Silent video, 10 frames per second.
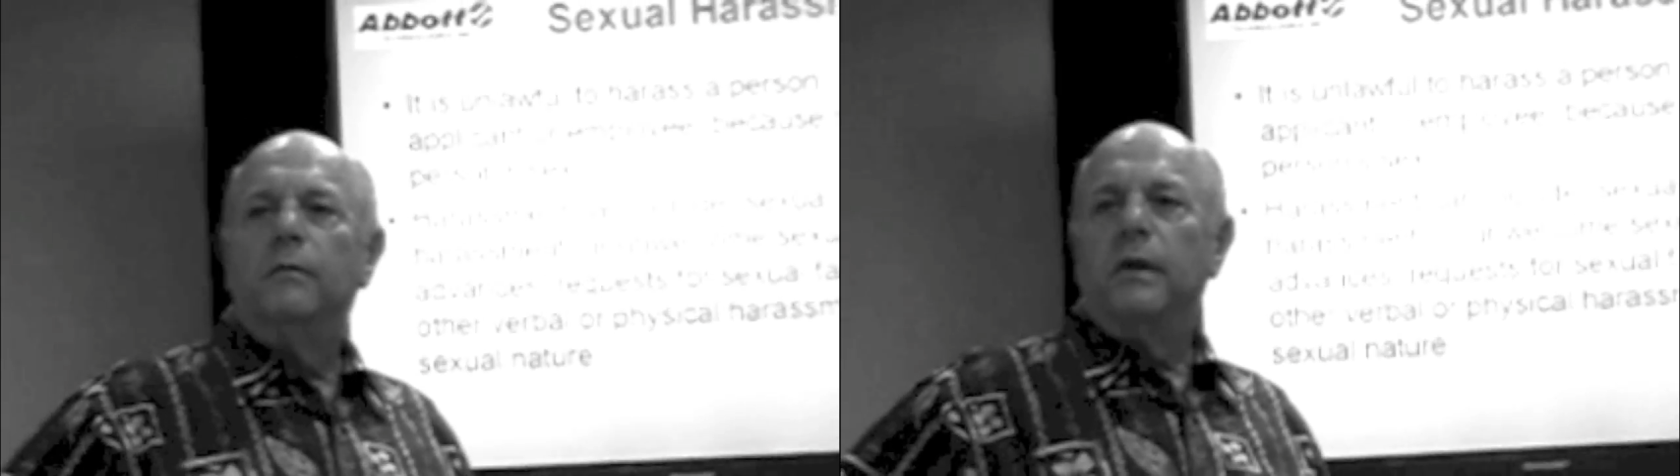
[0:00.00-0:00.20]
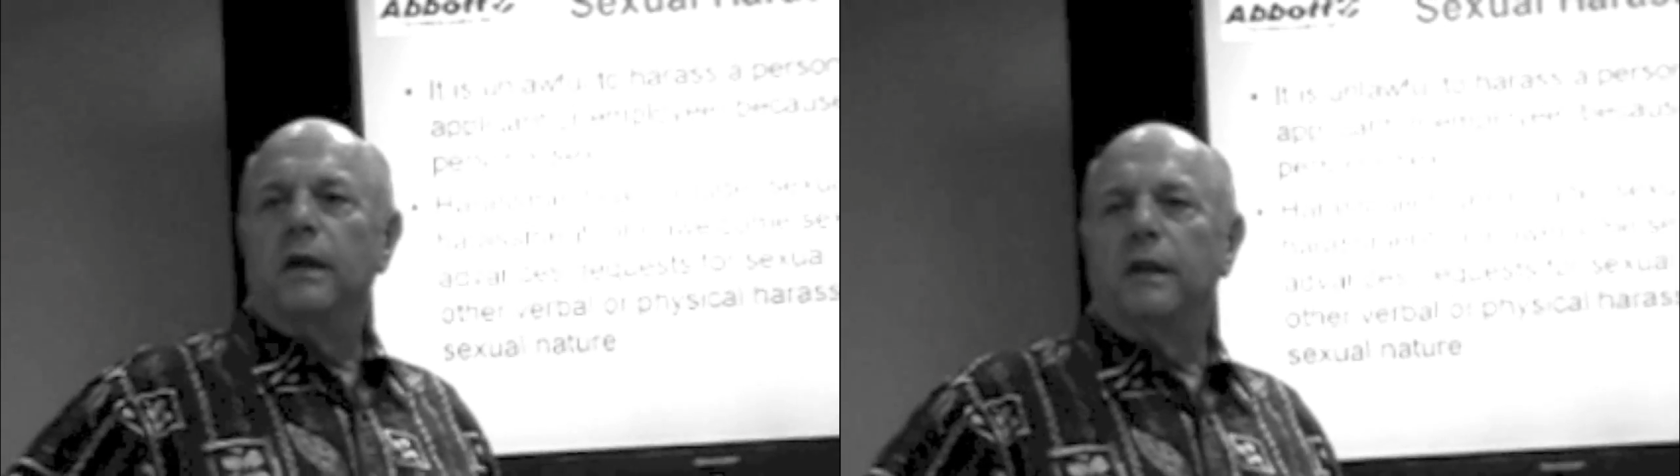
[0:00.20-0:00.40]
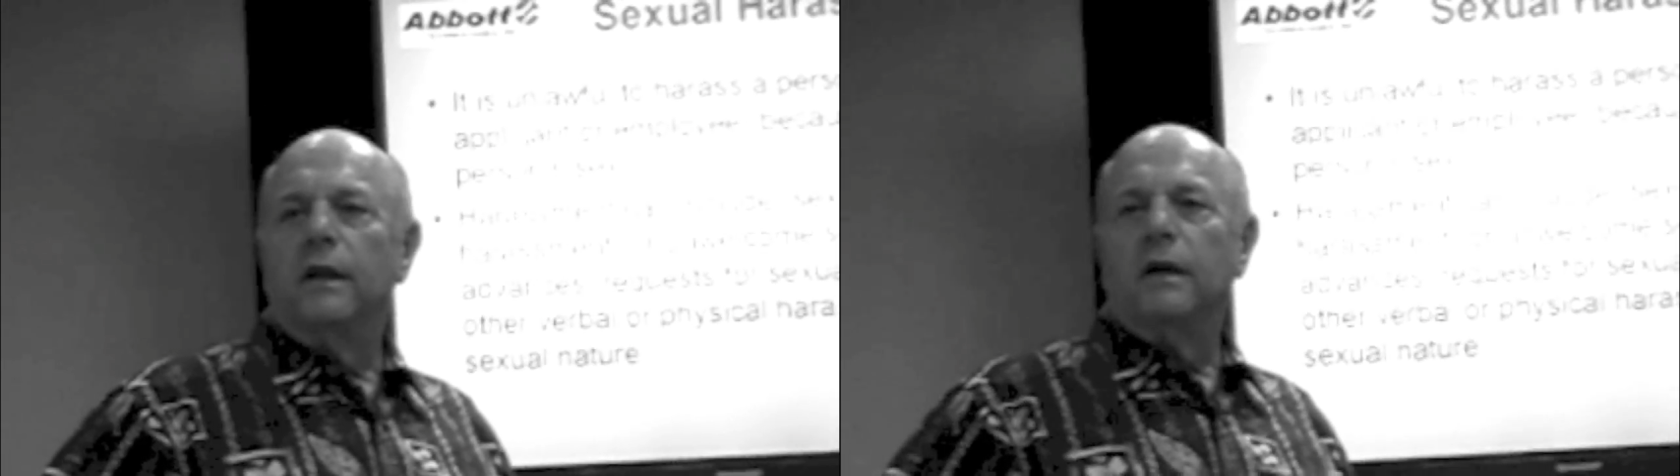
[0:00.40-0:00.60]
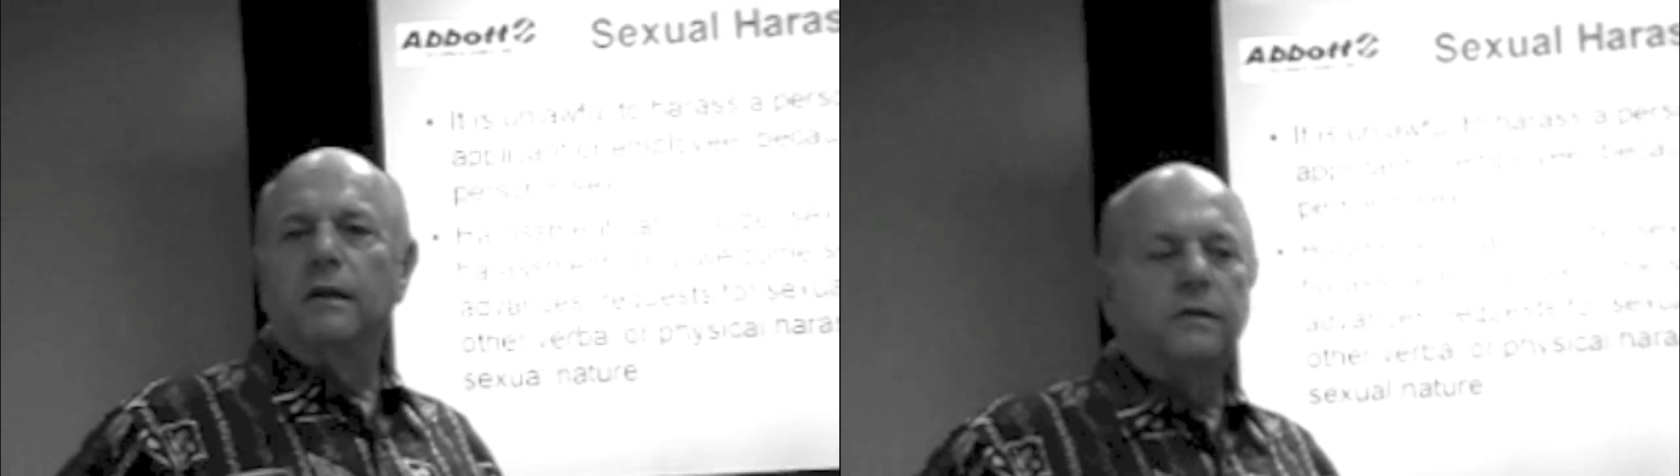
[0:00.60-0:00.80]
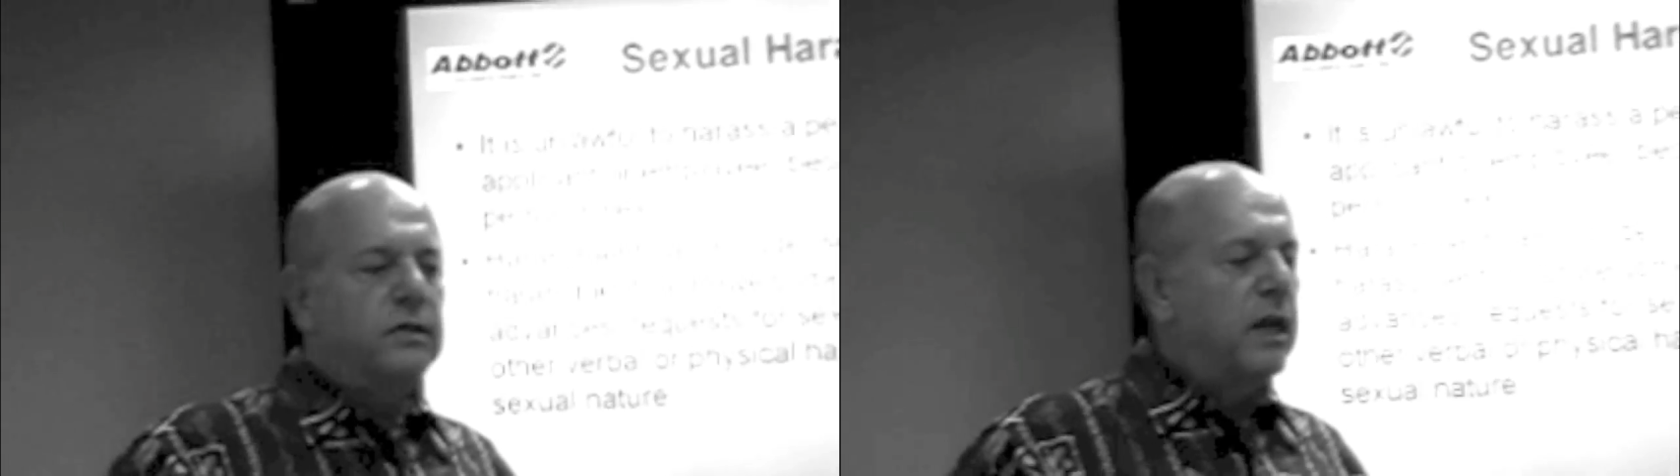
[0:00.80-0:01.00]
being
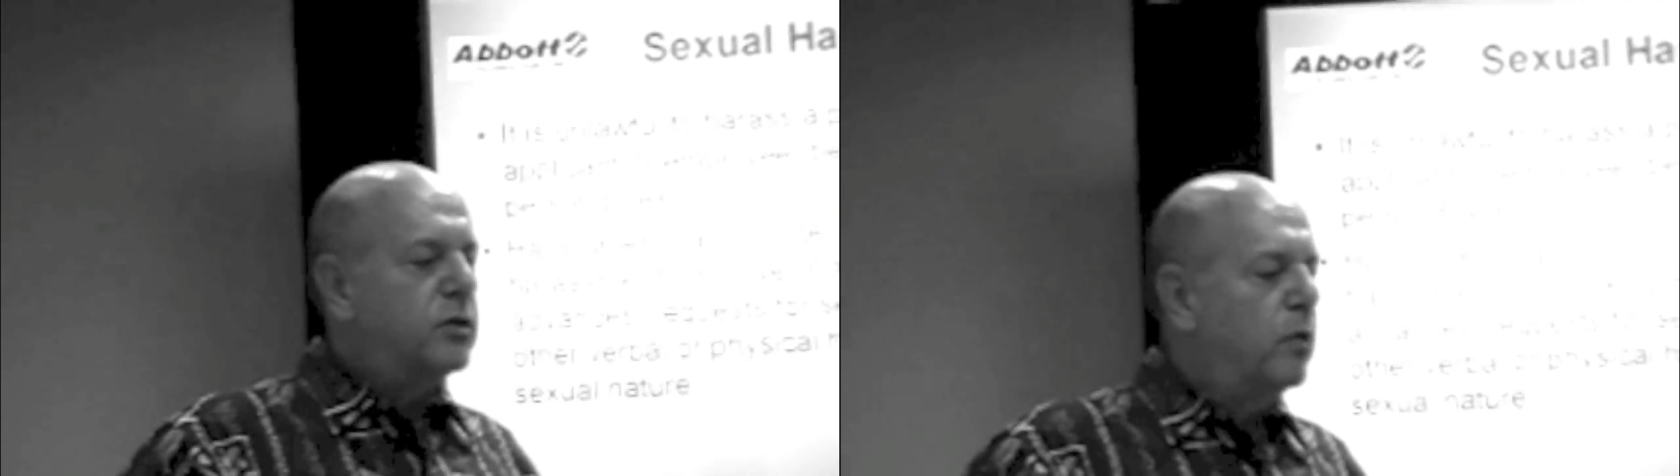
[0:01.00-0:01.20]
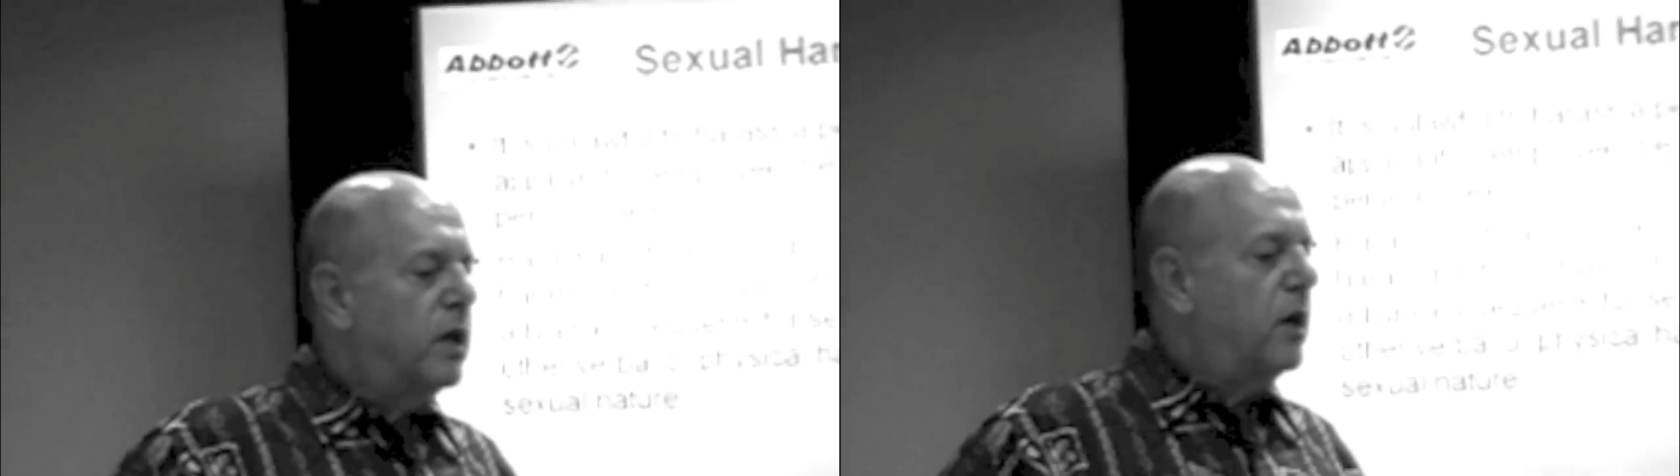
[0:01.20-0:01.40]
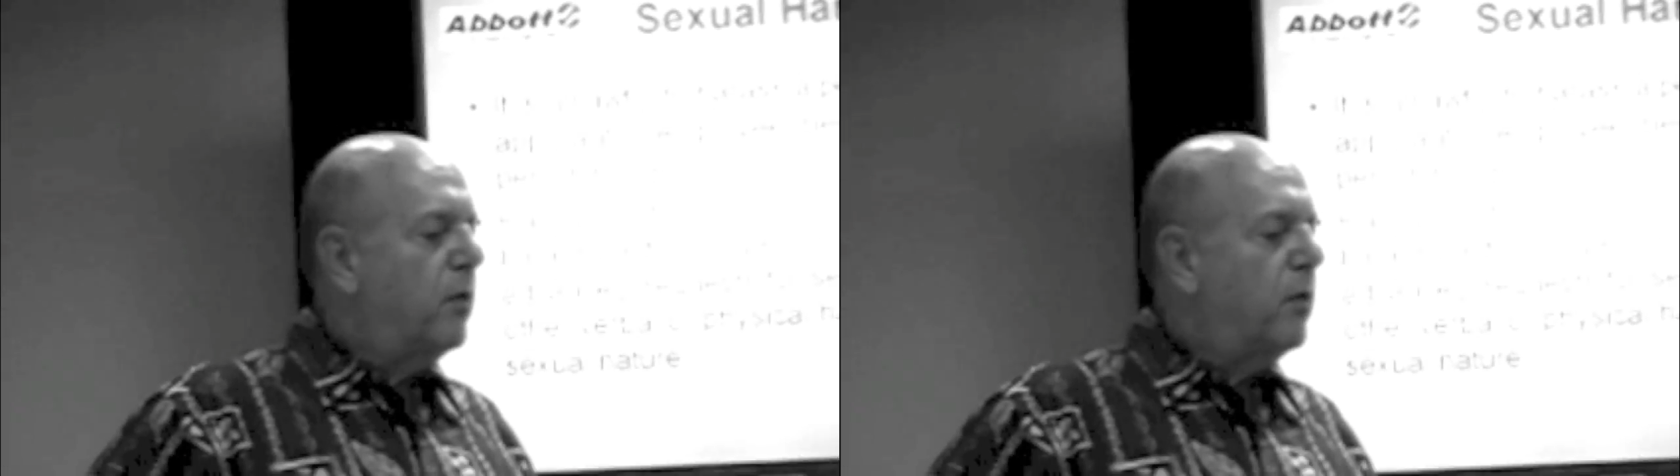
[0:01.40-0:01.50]
uh, sexually